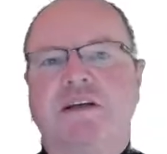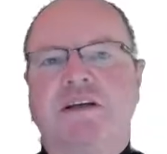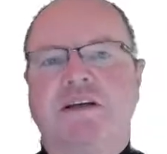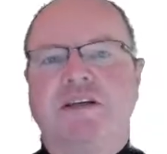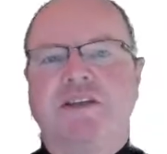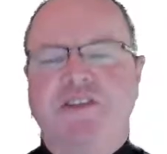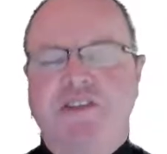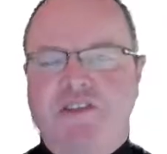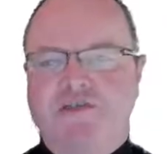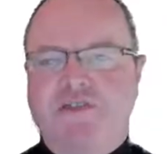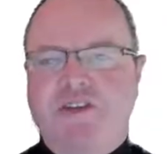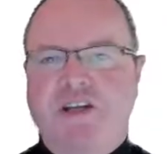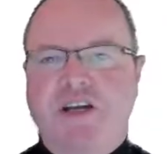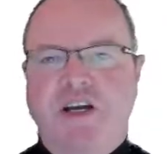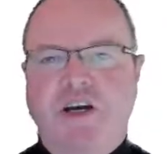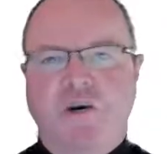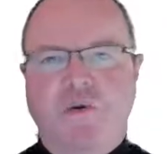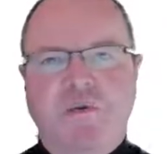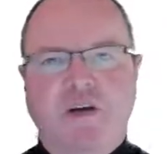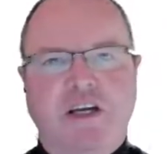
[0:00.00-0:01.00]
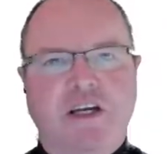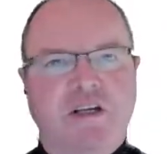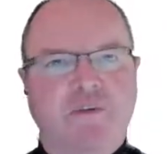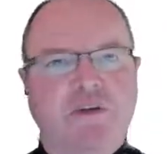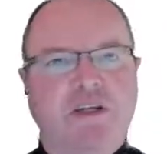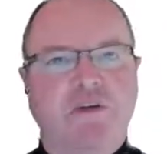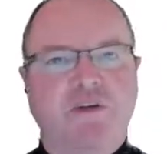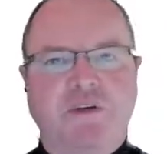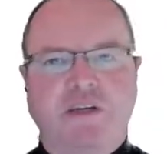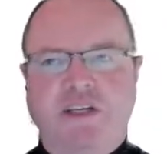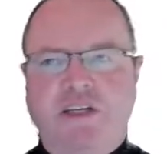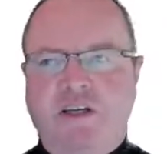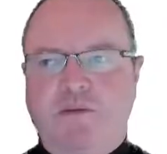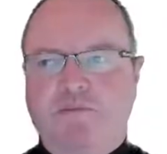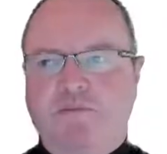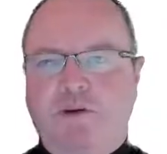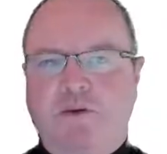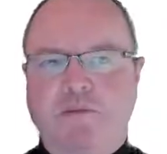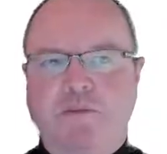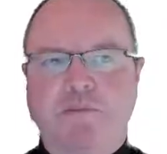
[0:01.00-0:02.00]
In this video we're going to be looking at
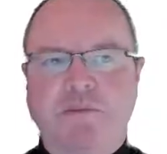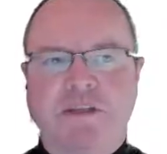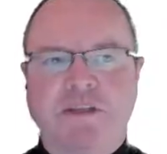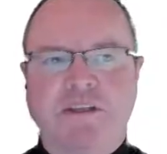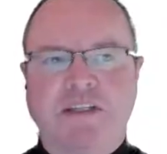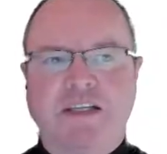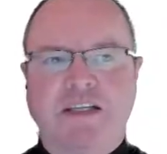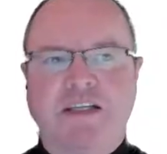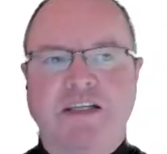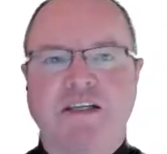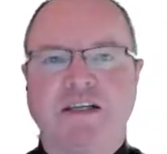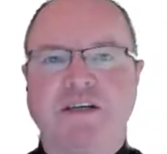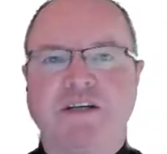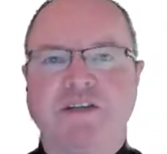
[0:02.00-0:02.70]
probability